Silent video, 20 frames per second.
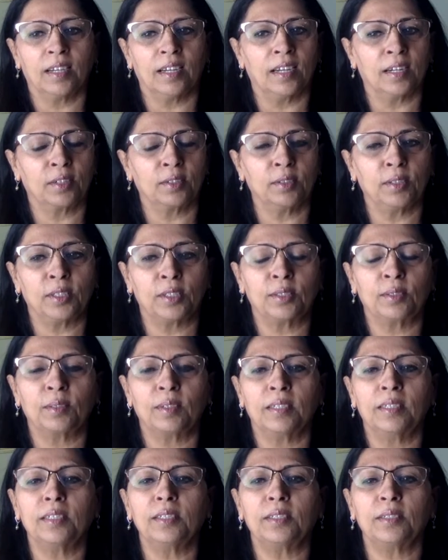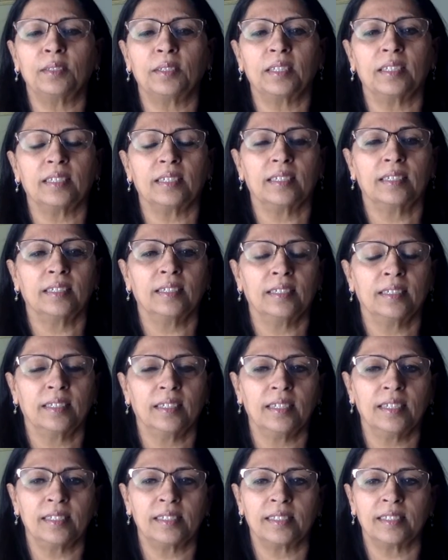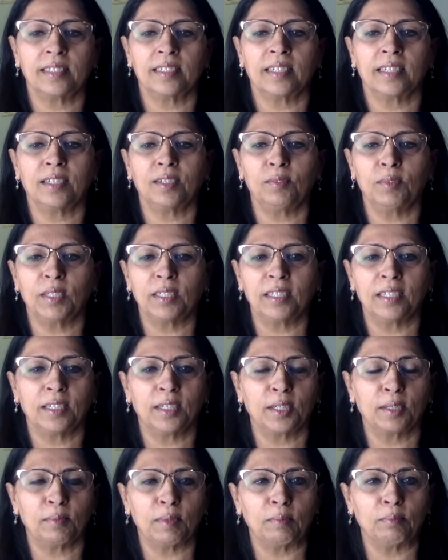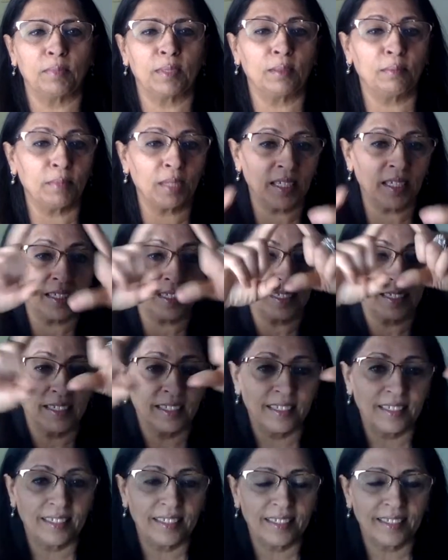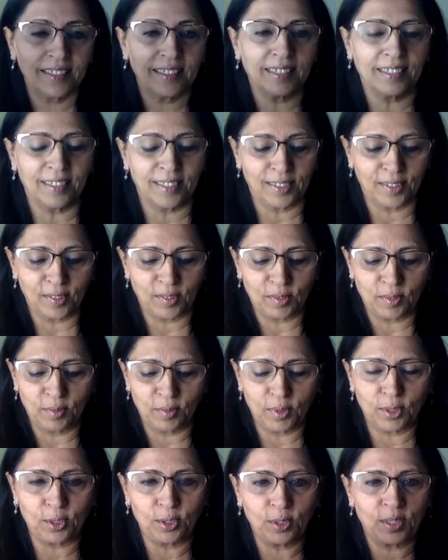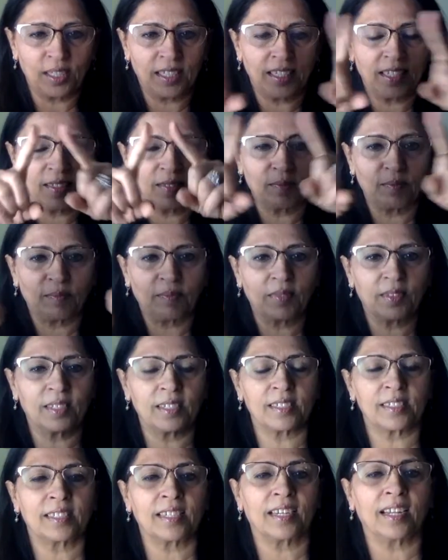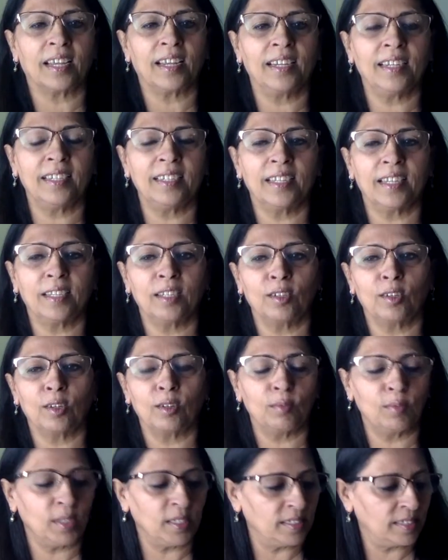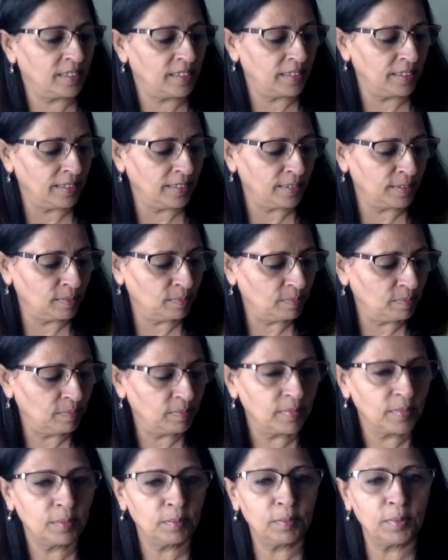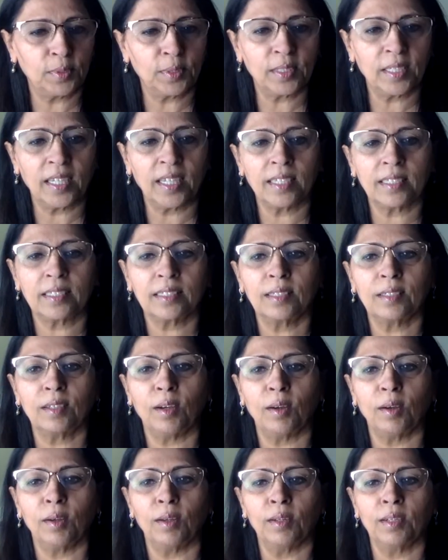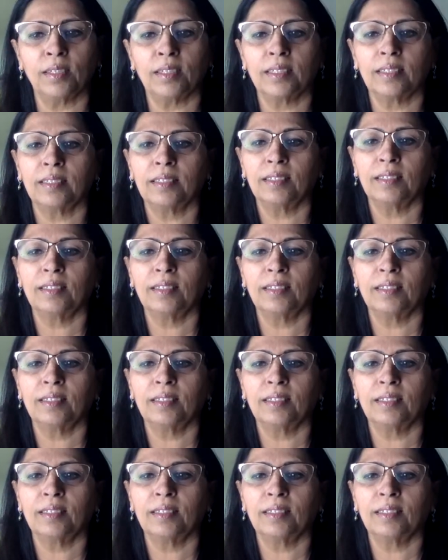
are going to learn today. Is there anyone remember my the slide? I always put that on.